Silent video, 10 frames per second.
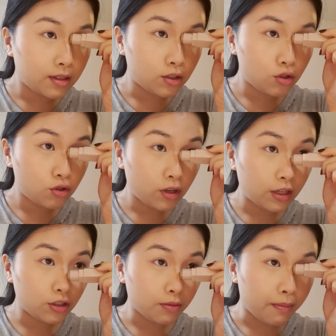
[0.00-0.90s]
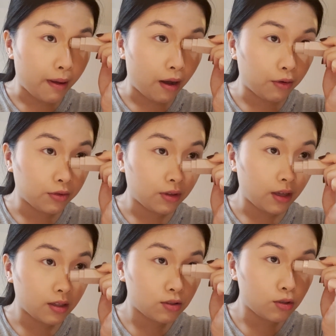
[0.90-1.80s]
stretch your mouth
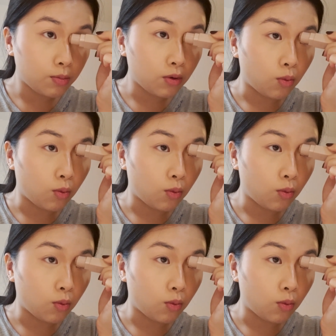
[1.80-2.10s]
like super